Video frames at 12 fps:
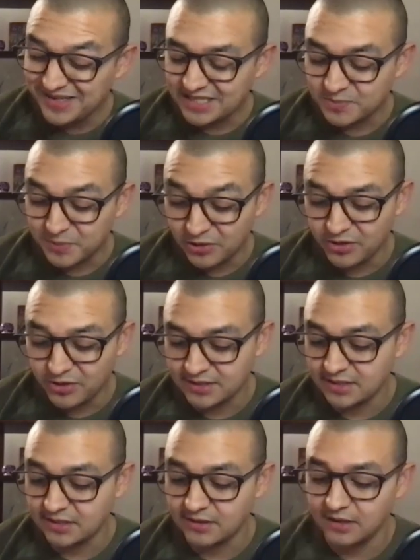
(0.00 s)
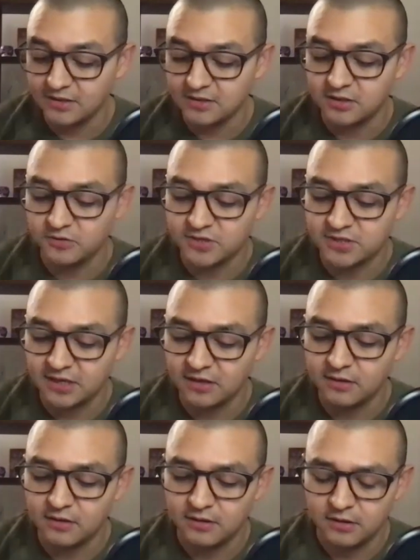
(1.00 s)
been experiencing things, you
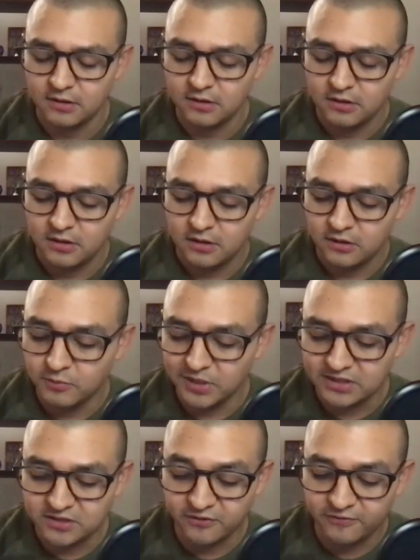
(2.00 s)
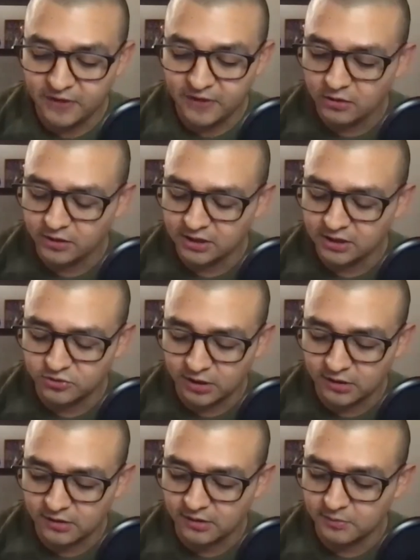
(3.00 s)
said, the mix of fear and
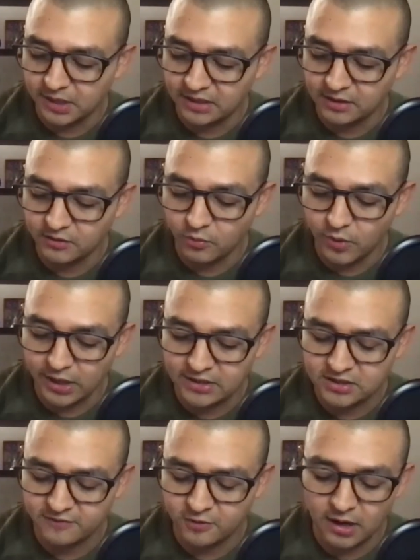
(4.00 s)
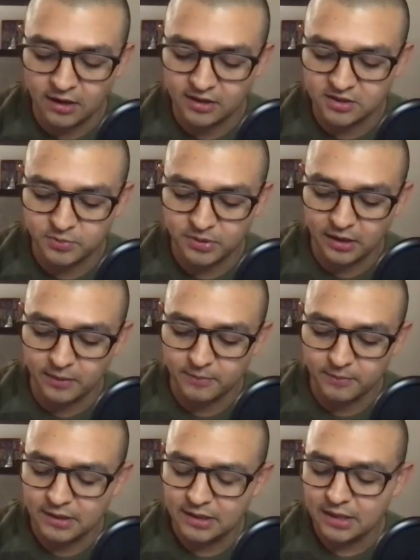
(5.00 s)
adrenaline making the whites of your eyes pop.
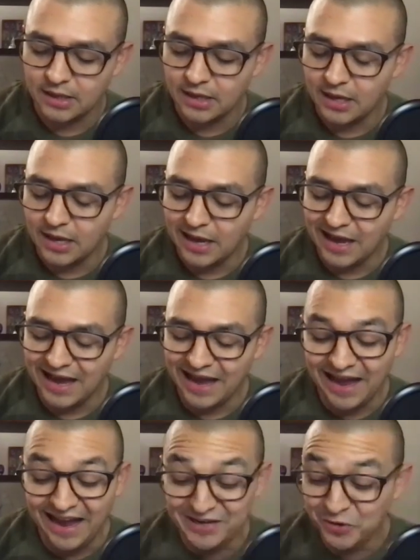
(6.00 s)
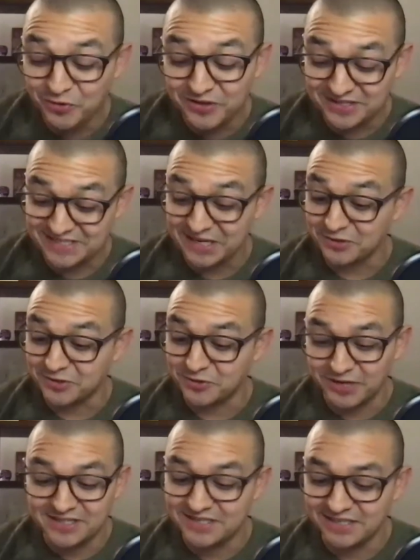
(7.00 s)
I know this sounds
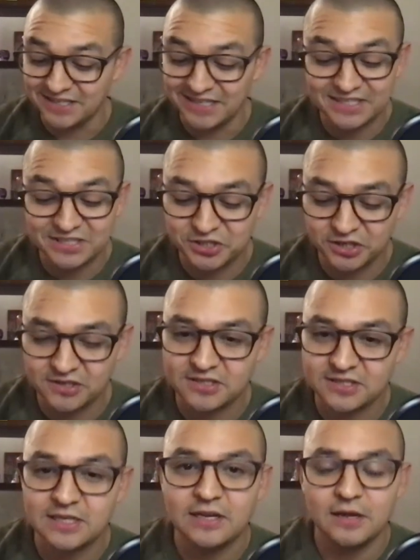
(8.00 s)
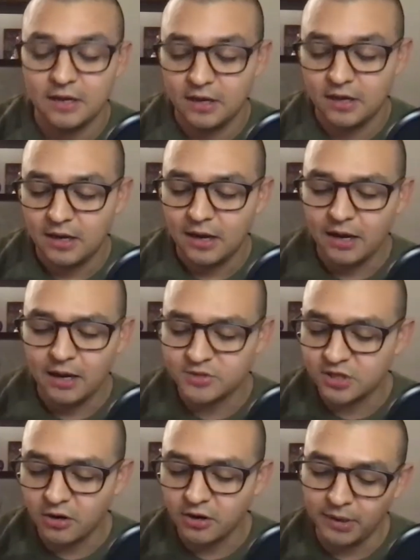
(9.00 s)
crazy, it's just, I'm
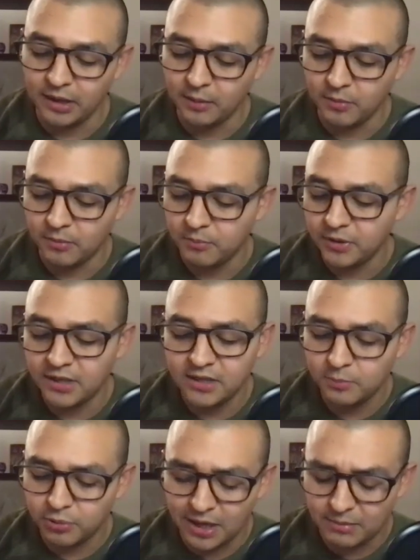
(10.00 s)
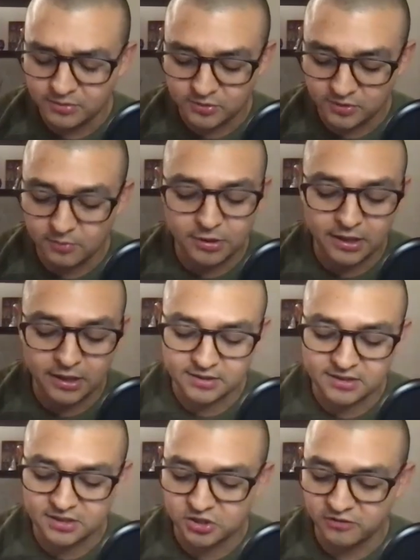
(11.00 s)
sorry, ma'am, but any problems with
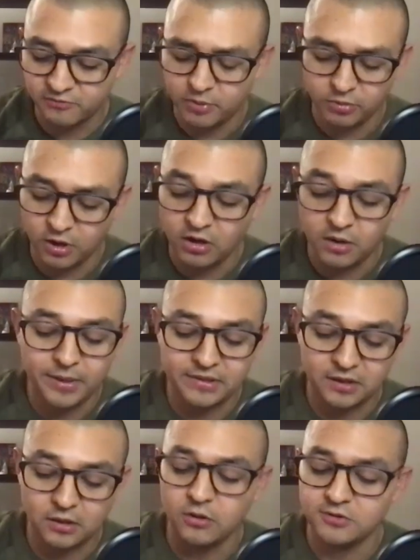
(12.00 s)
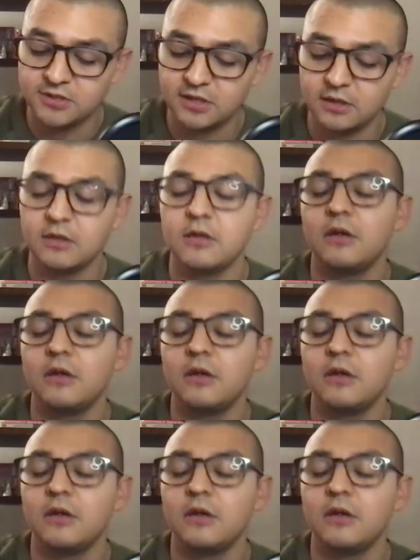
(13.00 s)
appliances should have been brought up at the closing.